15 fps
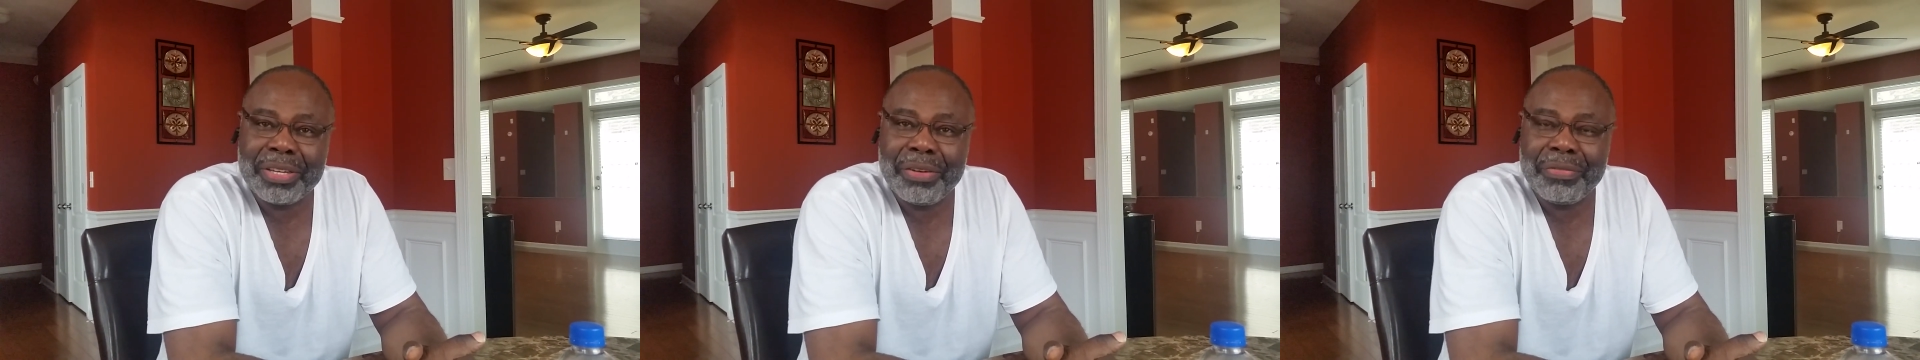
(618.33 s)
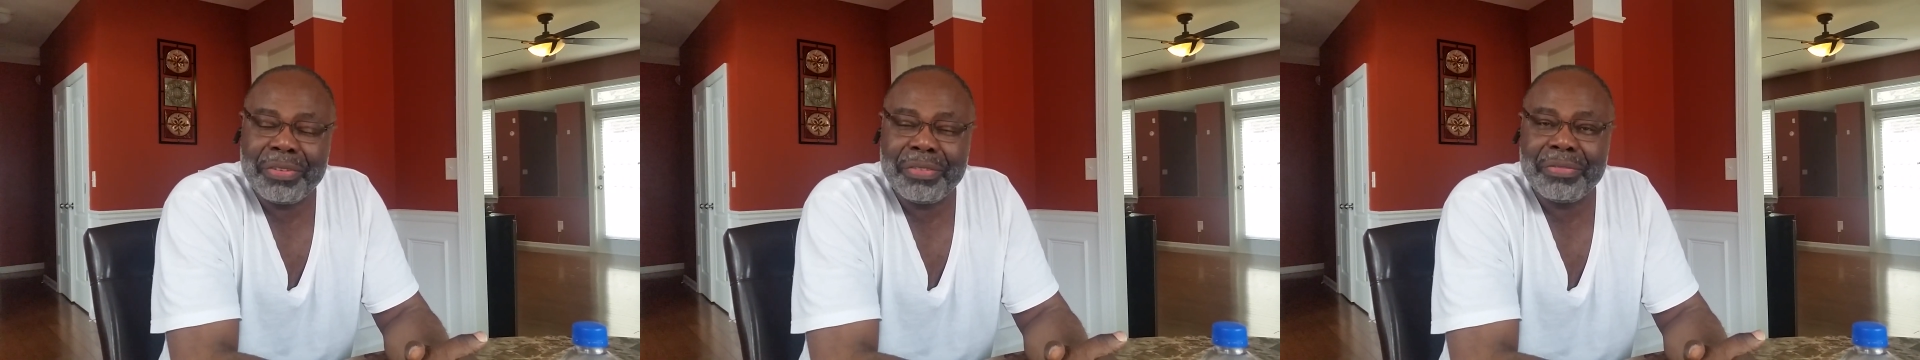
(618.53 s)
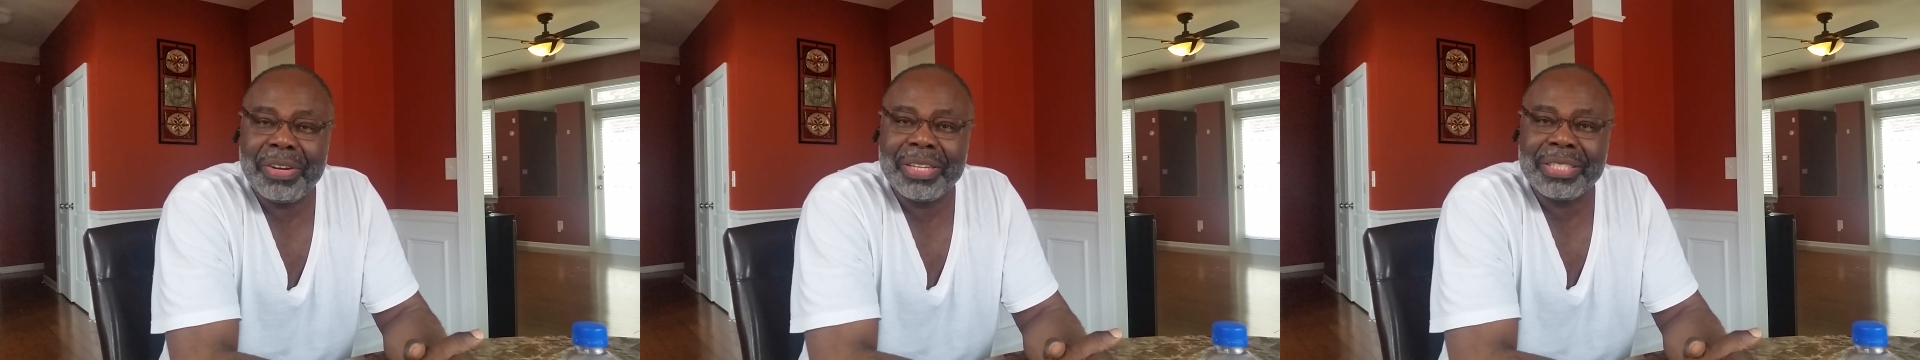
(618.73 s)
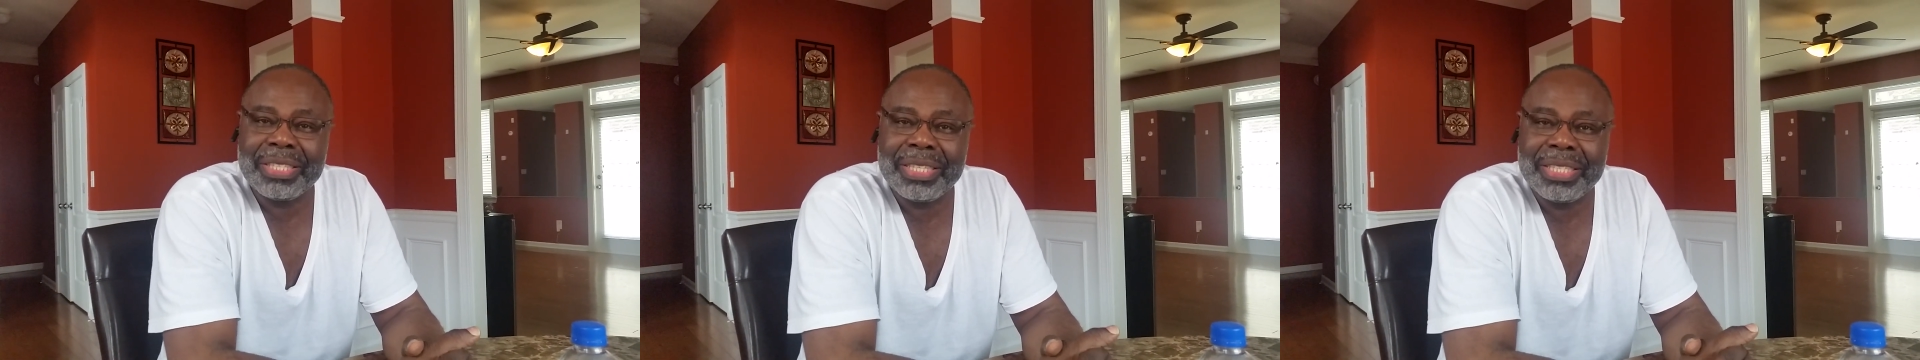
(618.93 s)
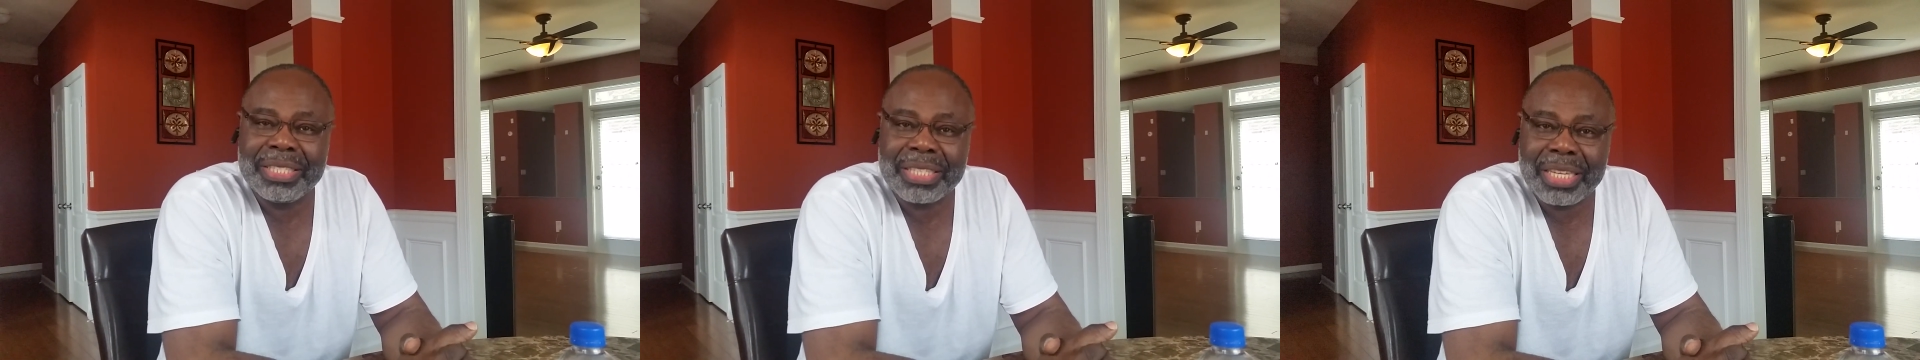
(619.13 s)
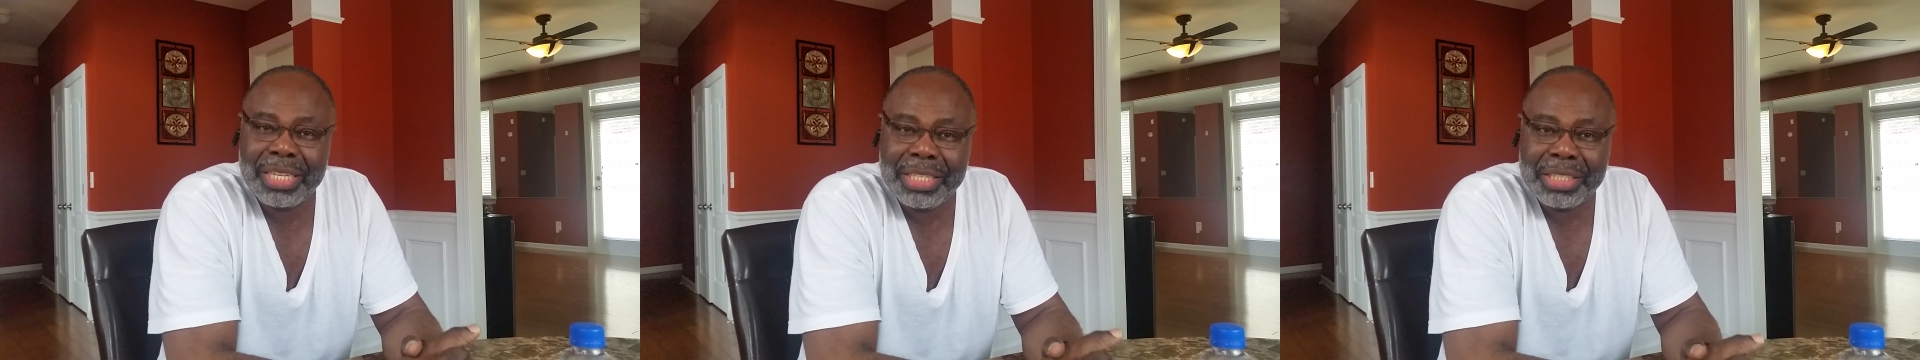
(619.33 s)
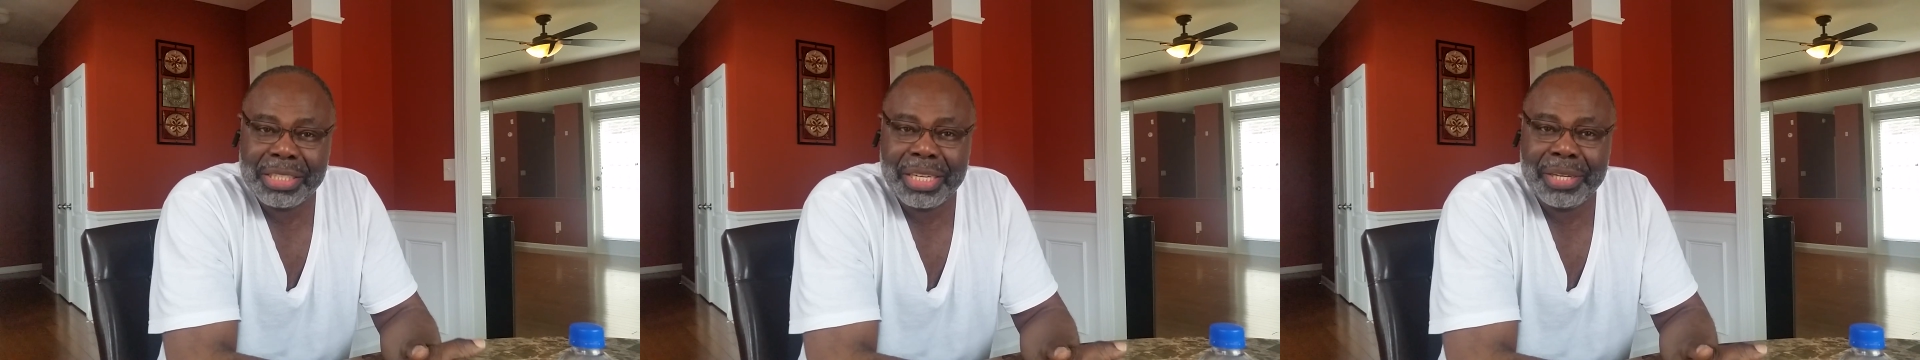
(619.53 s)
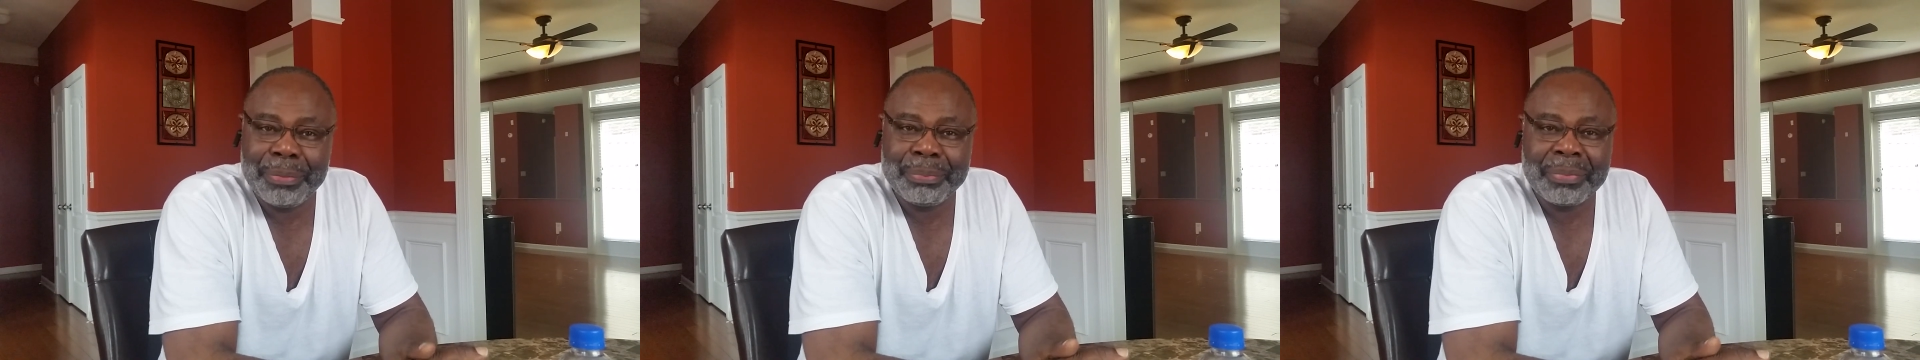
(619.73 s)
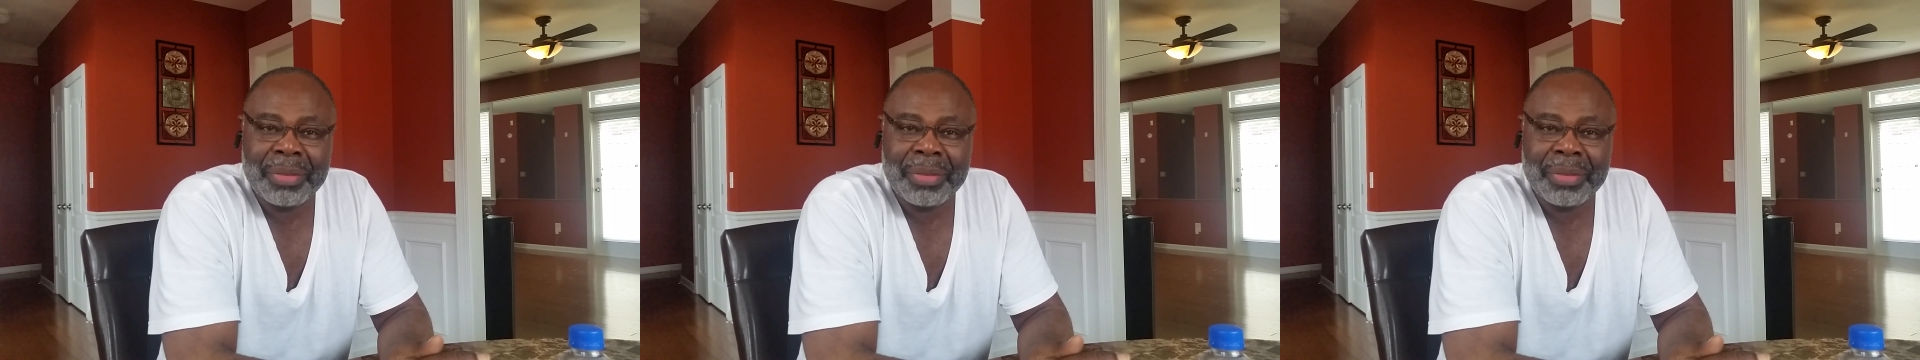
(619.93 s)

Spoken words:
of Evangelist Keisha.